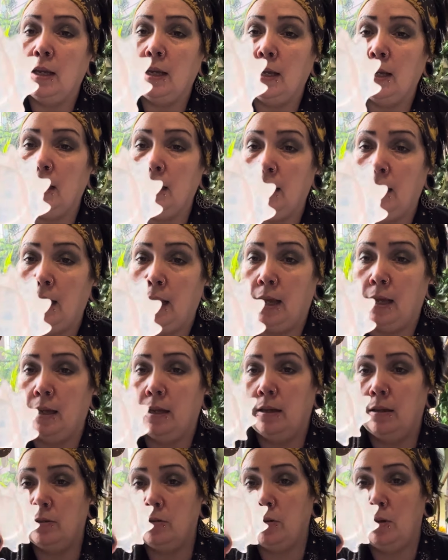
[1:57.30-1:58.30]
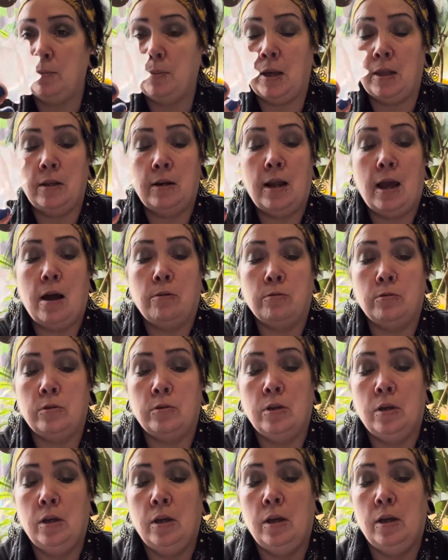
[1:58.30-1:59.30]
in it. Sorry about the nails.
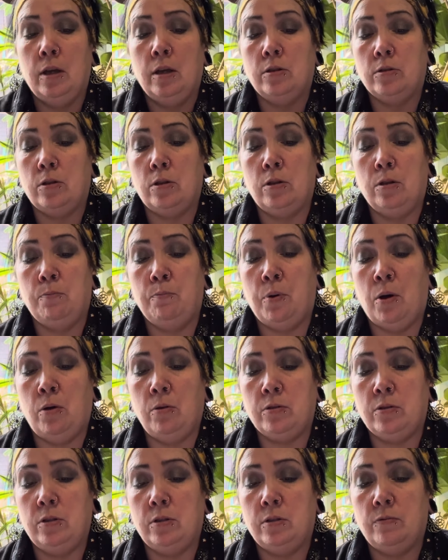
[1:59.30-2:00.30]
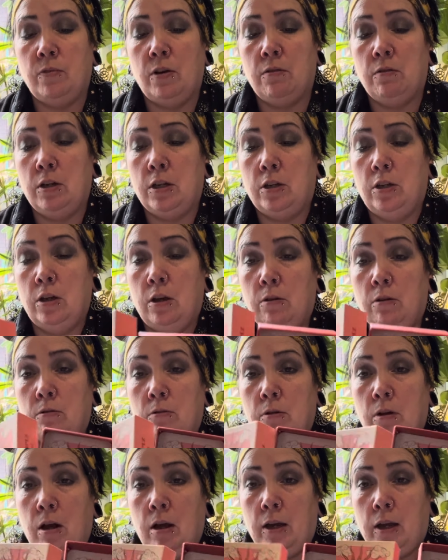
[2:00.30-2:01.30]
So the box is very
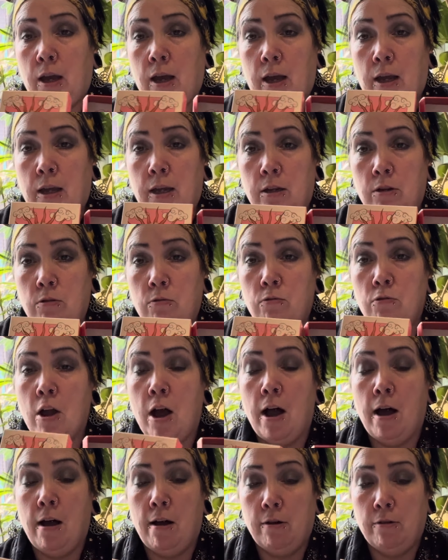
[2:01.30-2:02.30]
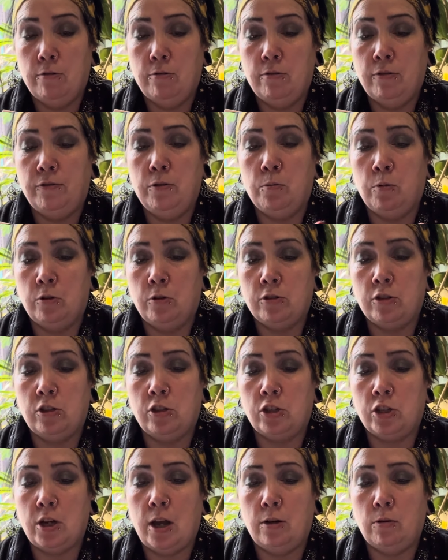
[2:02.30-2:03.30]
cute, okay? You know, if you watch this
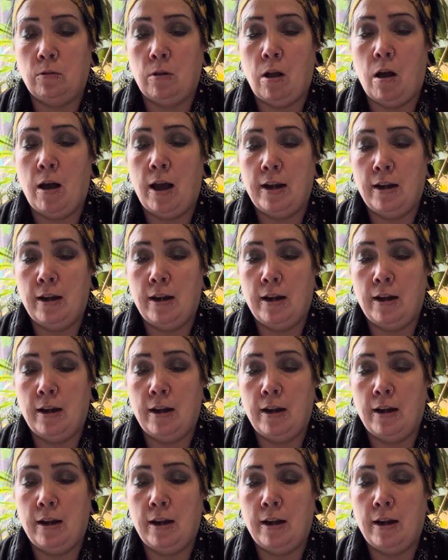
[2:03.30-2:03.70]
channel, I